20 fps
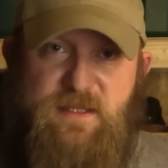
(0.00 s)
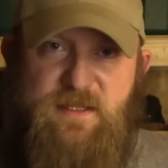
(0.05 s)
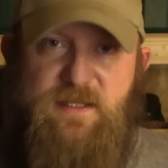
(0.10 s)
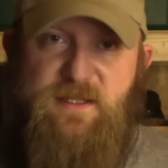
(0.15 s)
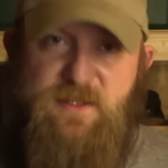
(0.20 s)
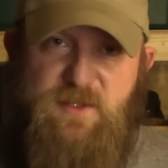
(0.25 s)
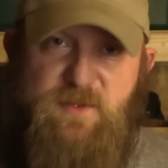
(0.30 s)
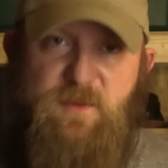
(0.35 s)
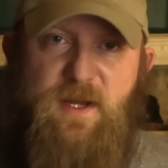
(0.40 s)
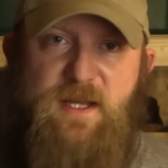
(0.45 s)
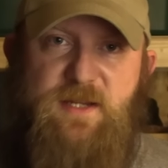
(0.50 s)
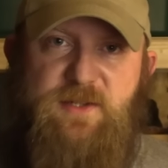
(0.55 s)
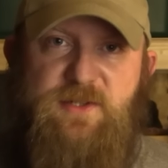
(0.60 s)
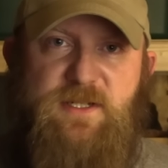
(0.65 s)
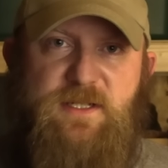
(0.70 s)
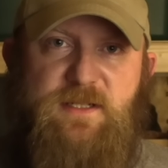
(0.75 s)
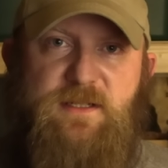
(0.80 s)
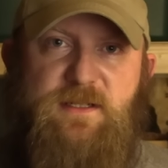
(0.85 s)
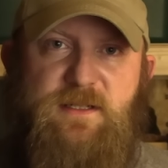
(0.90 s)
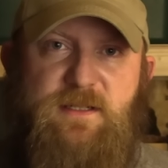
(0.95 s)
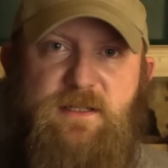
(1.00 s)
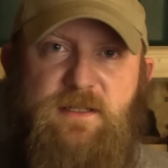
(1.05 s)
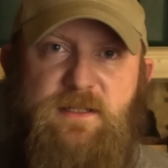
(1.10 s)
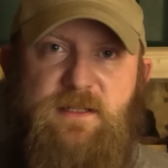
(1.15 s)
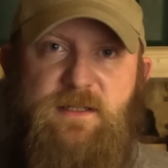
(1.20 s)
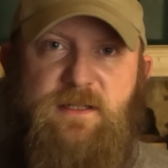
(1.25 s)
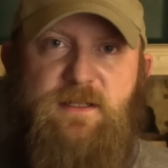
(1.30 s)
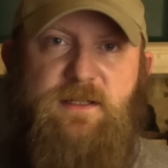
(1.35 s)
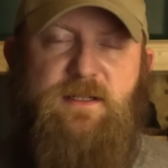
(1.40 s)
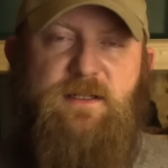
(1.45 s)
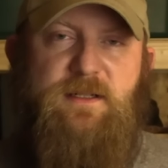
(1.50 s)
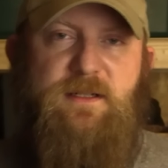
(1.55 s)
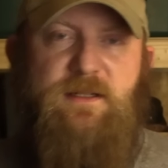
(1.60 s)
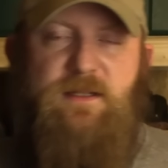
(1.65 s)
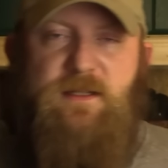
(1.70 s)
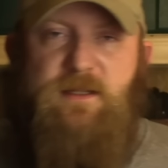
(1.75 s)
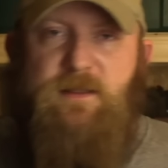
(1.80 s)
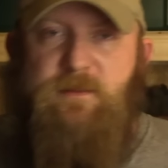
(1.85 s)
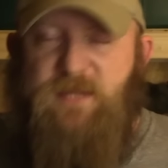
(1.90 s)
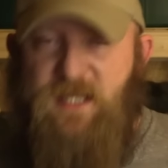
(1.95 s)
the situation.
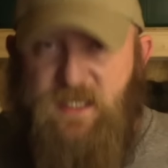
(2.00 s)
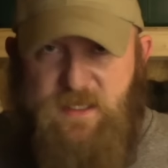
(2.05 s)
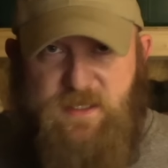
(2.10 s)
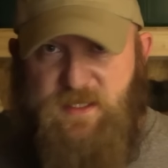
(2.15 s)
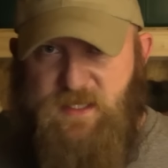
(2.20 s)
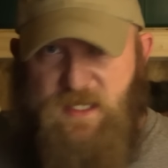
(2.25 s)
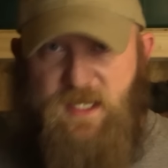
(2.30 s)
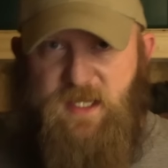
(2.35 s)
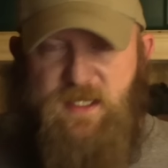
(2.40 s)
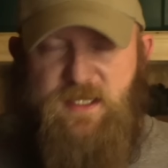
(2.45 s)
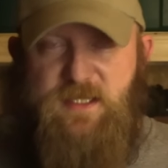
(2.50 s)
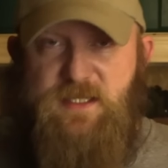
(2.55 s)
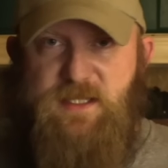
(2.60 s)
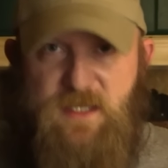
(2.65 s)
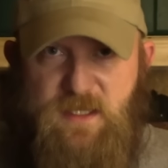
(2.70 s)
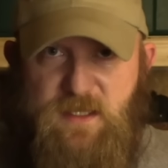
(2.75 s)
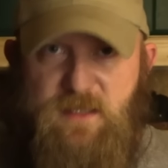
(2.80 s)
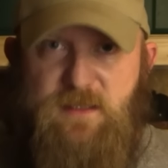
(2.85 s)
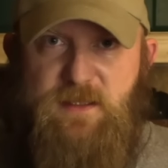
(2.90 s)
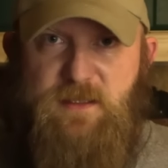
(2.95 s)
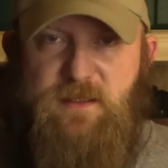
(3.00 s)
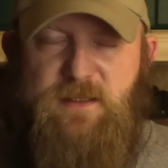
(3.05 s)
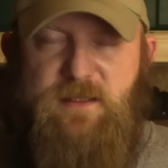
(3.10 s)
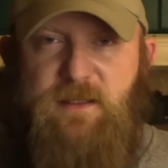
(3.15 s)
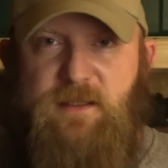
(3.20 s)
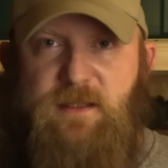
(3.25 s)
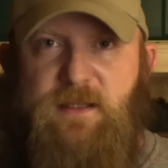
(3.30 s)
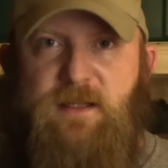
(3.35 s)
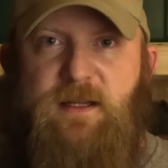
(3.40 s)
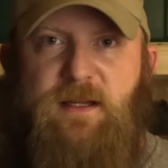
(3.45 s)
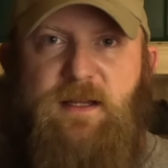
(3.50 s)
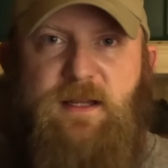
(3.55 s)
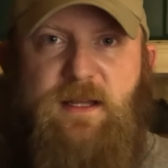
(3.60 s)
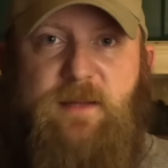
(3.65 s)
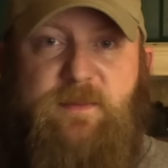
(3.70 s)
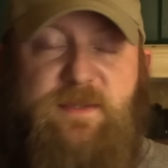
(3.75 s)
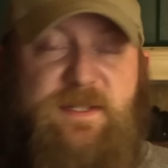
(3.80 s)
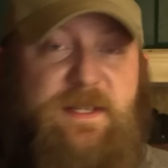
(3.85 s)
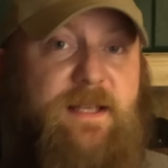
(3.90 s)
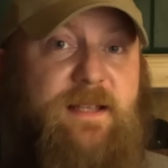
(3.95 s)
I'm not saying it's good,
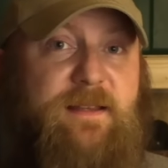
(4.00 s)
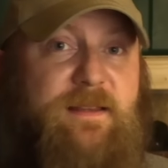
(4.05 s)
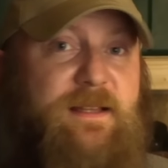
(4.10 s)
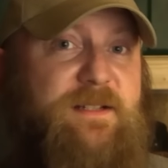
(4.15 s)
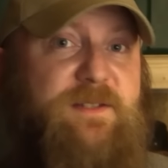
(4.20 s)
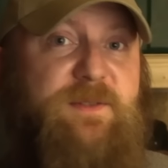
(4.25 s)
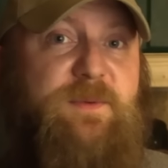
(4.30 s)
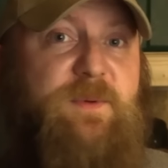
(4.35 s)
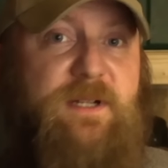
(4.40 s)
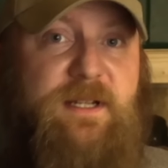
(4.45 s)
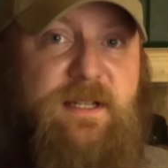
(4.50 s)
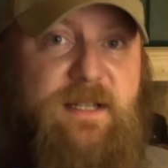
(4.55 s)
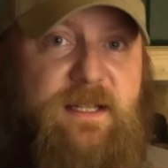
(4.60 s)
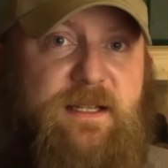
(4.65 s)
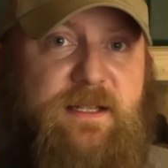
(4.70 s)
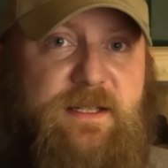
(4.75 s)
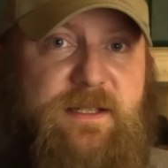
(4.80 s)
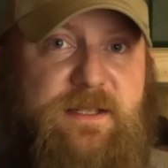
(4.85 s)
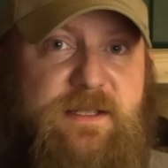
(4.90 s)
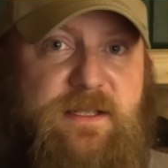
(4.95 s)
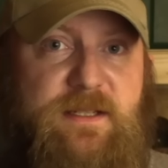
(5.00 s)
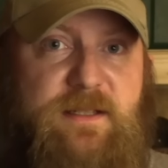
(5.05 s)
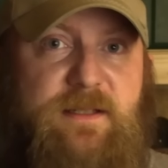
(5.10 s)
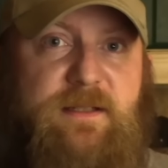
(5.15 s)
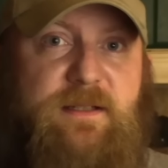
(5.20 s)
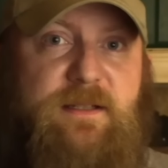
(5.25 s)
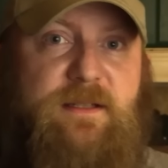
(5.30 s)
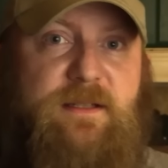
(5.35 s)
I'm saying that's what it is.